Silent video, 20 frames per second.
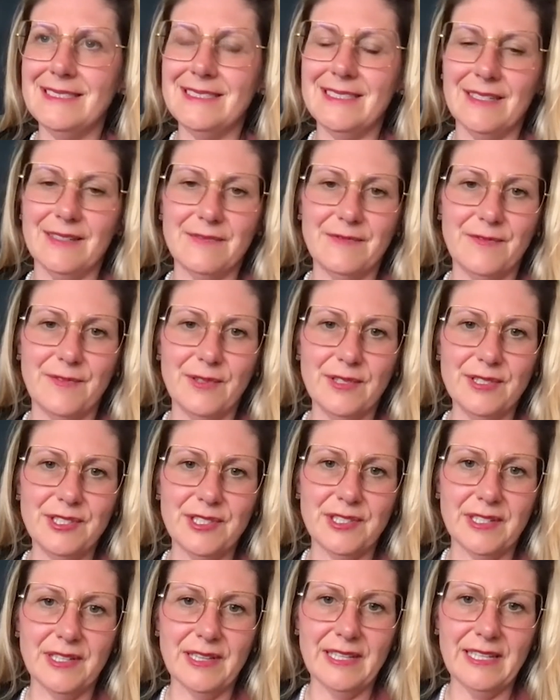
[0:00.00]

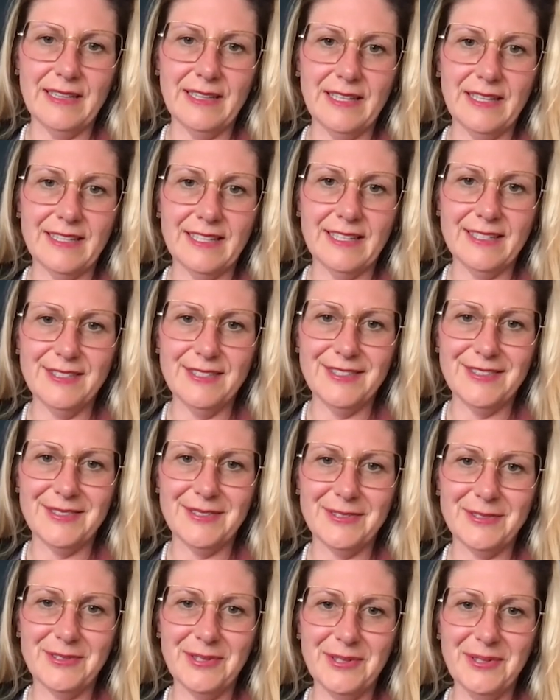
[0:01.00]
unfortunately, like, that's just
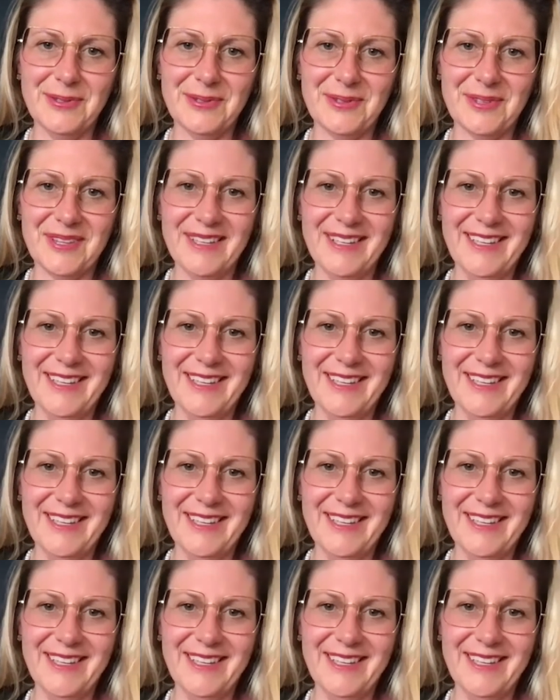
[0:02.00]
the truth.